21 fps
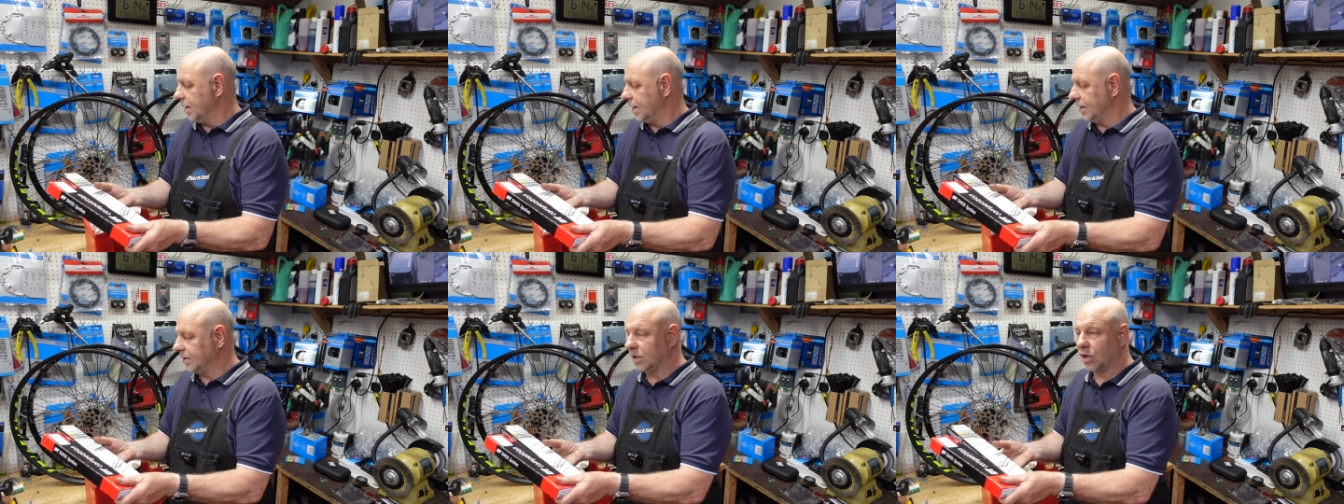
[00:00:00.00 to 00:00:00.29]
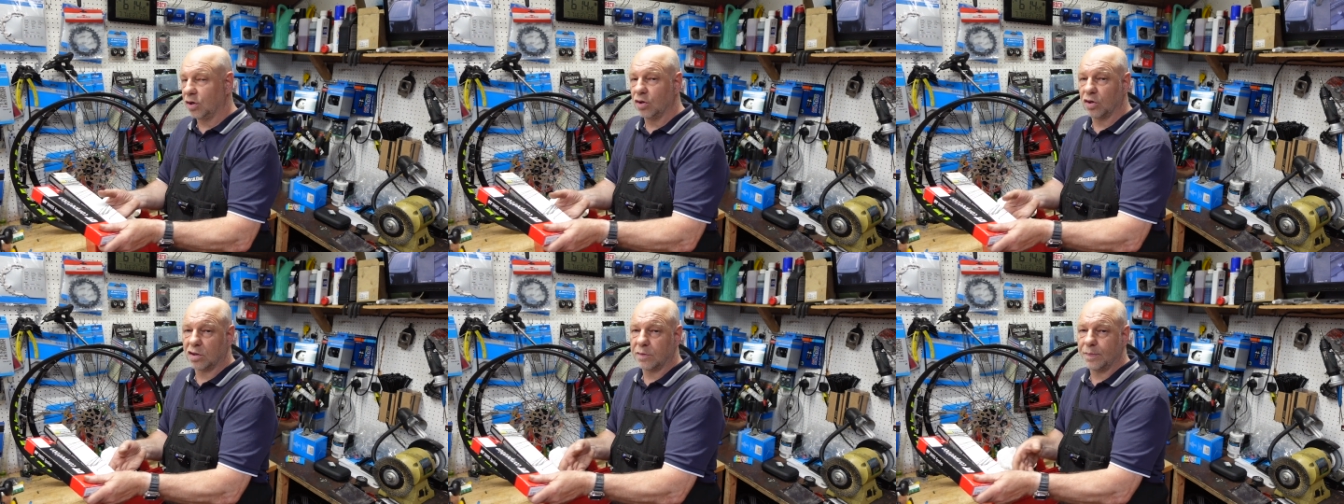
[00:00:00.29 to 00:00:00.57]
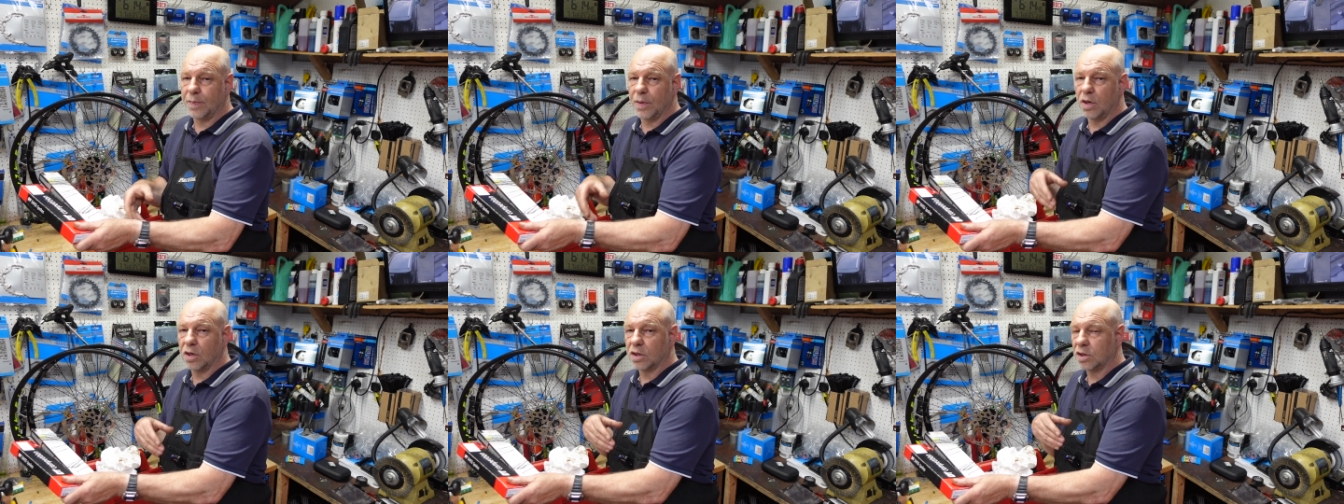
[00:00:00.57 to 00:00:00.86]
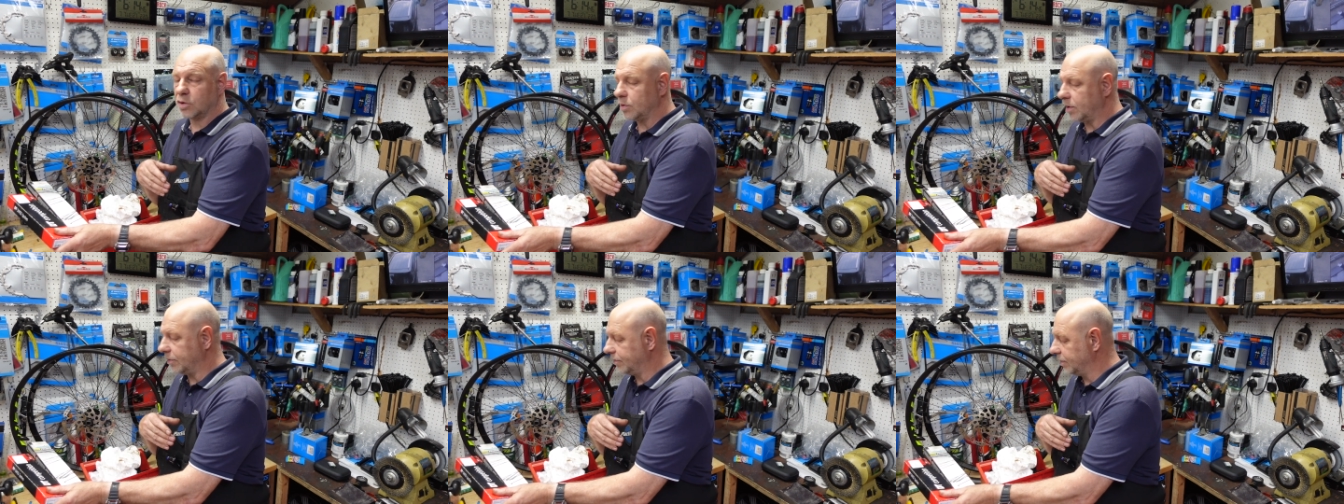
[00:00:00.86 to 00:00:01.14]
is a good
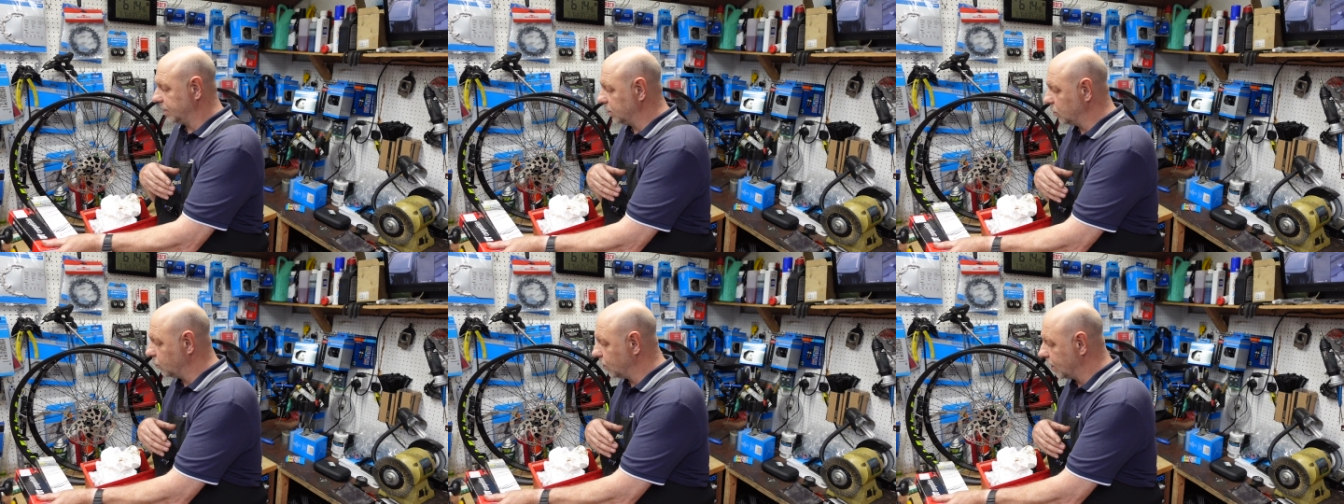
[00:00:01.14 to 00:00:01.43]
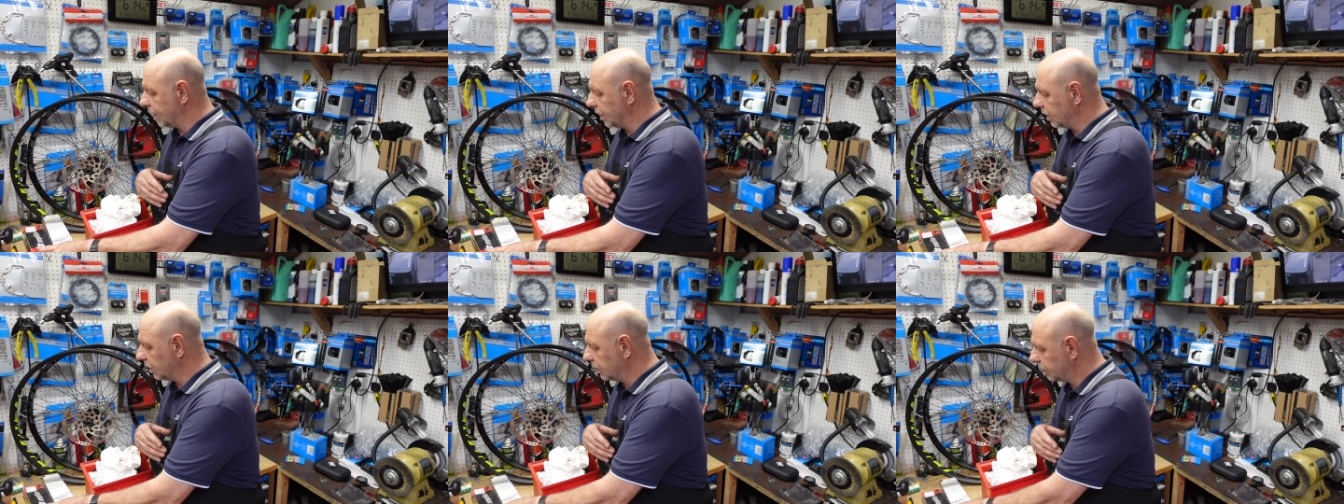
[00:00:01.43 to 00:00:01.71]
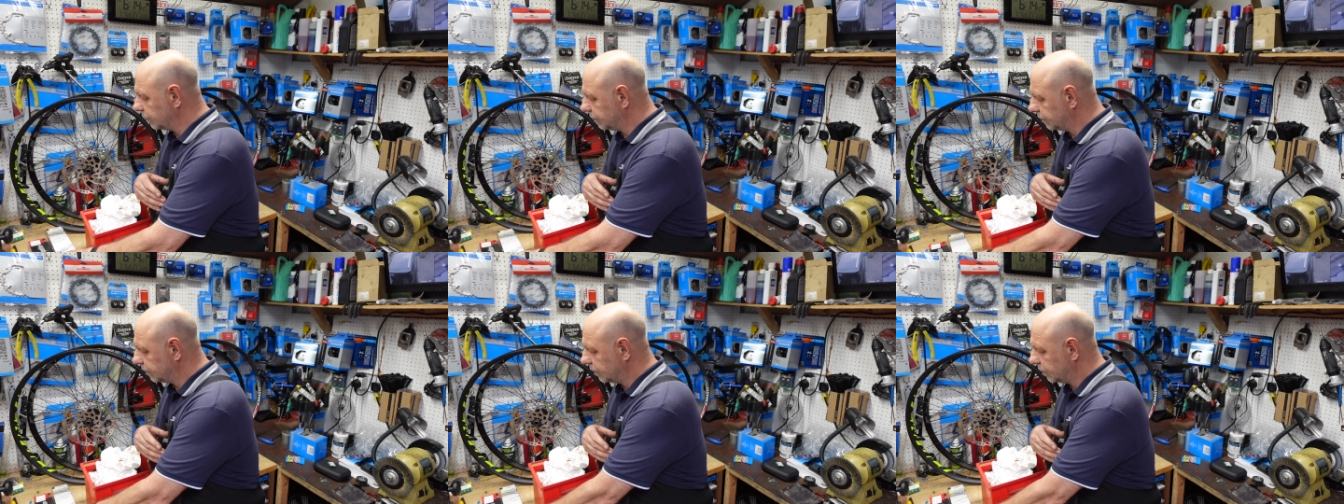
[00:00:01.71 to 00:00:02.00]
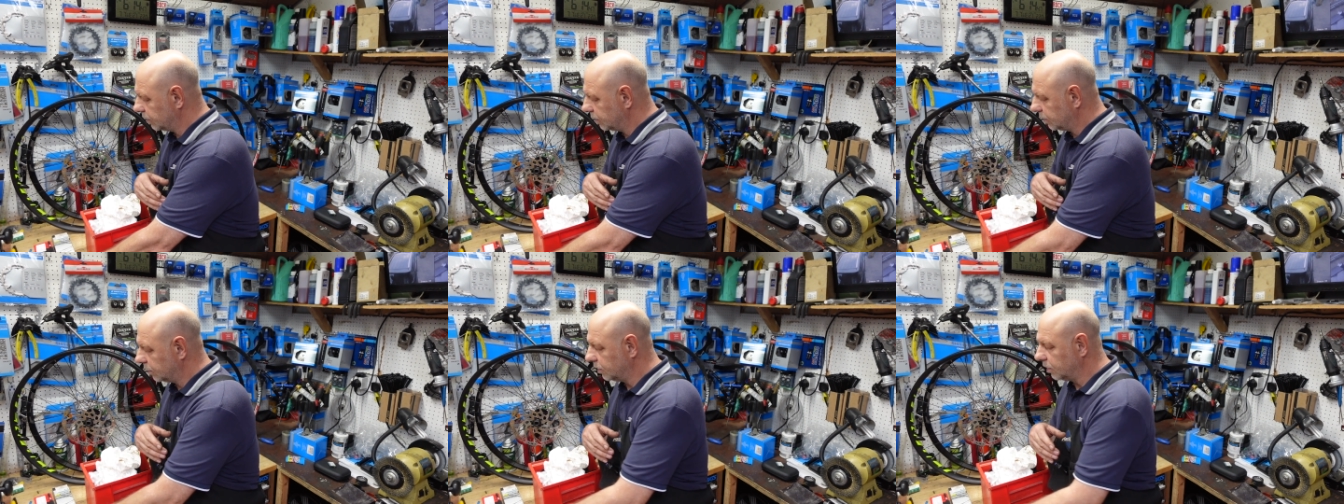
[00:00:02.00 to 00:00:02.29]
spoke to have in your wheel.
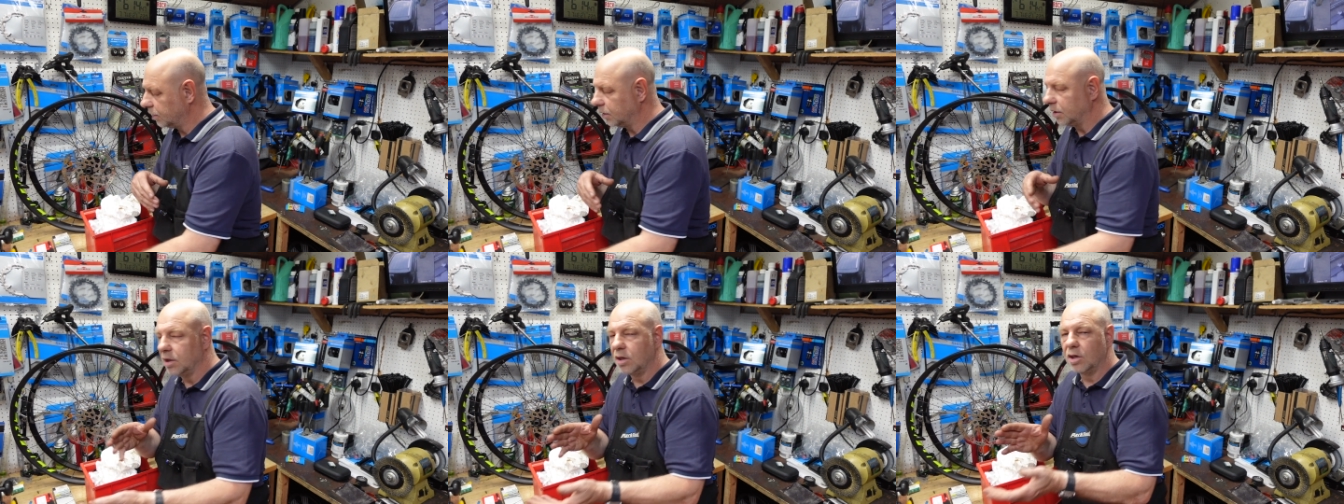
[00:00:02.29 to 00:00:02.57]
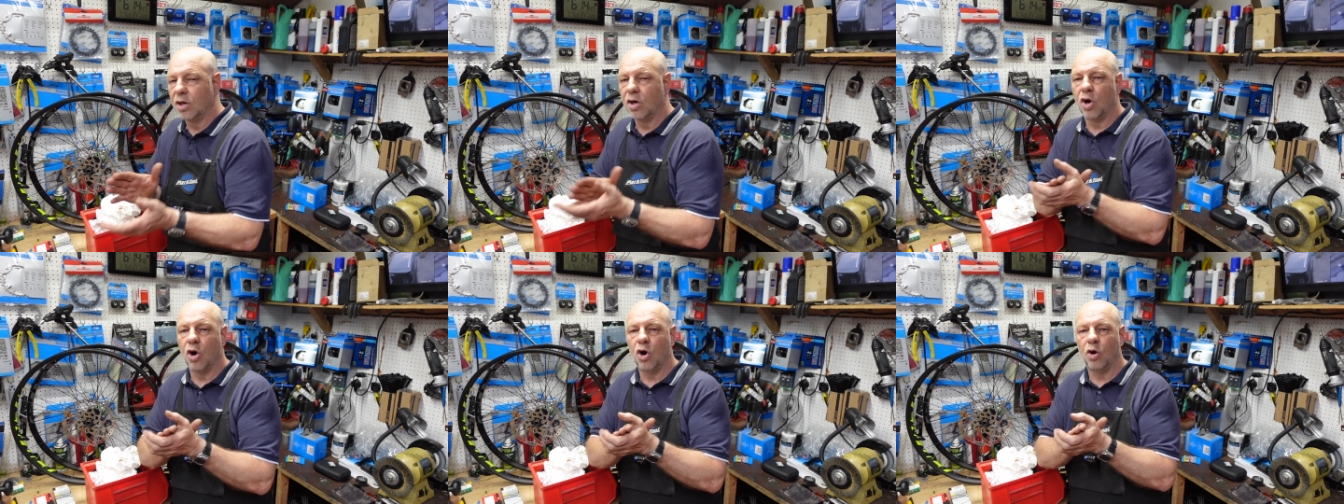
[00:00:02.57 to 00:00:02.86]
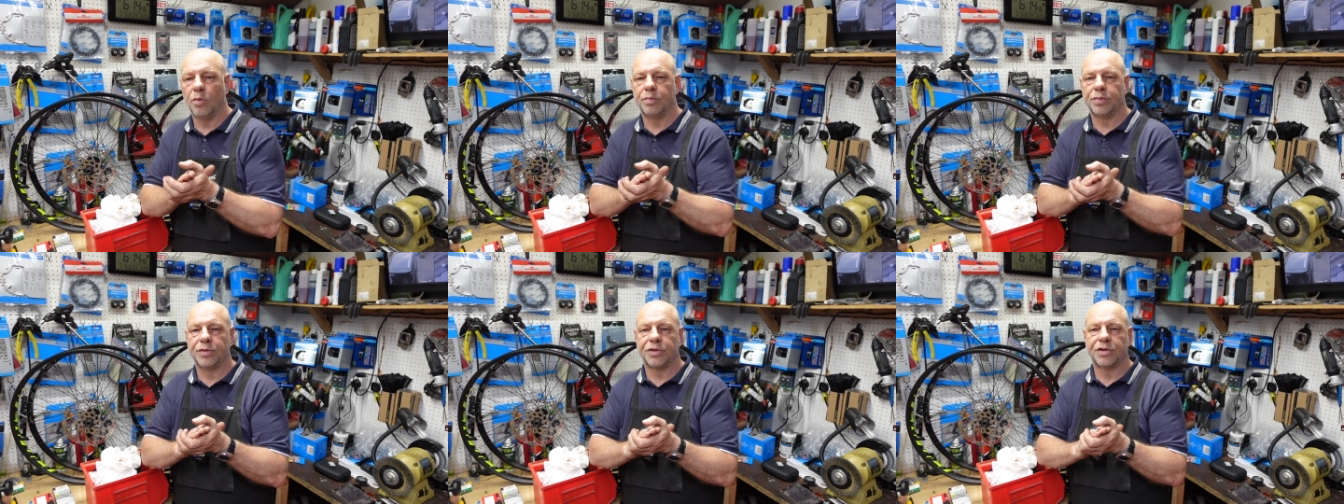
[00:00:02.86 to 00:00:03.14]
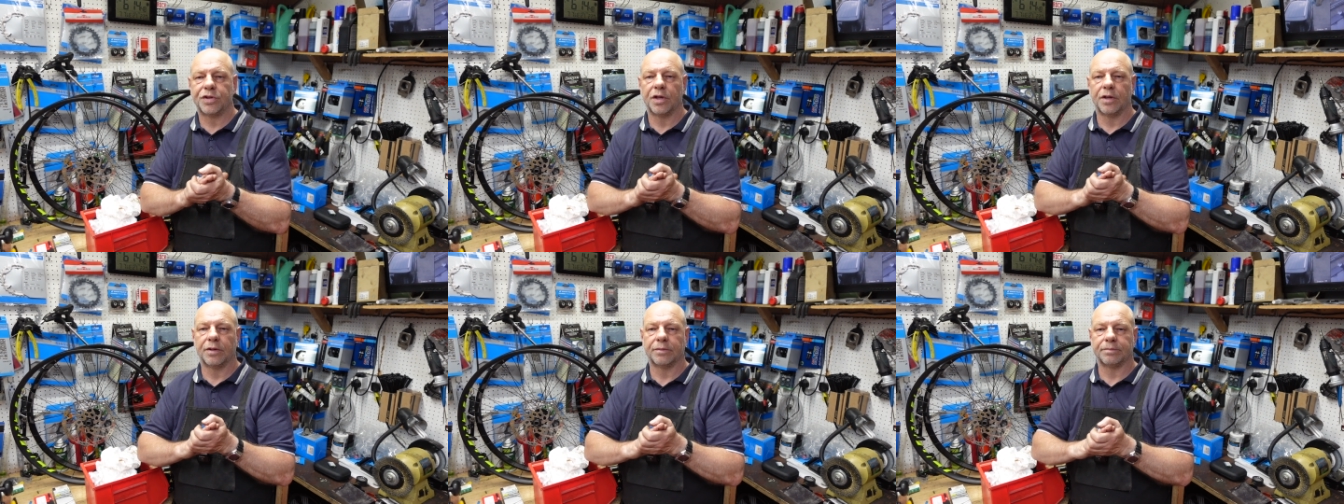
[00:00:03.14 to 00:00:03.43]

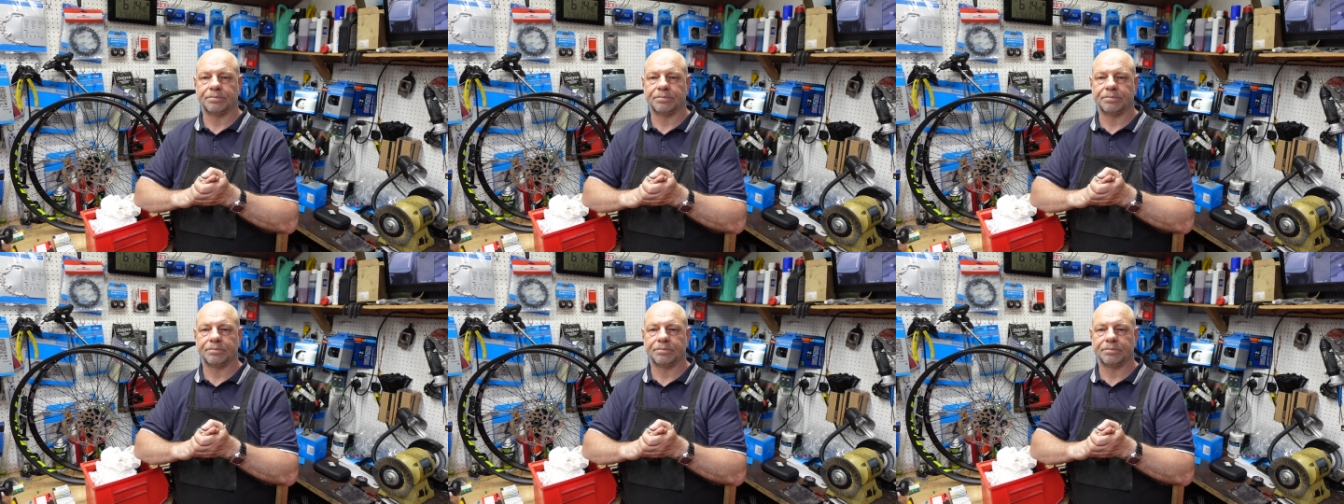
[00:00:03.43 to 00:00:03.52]
Hubs.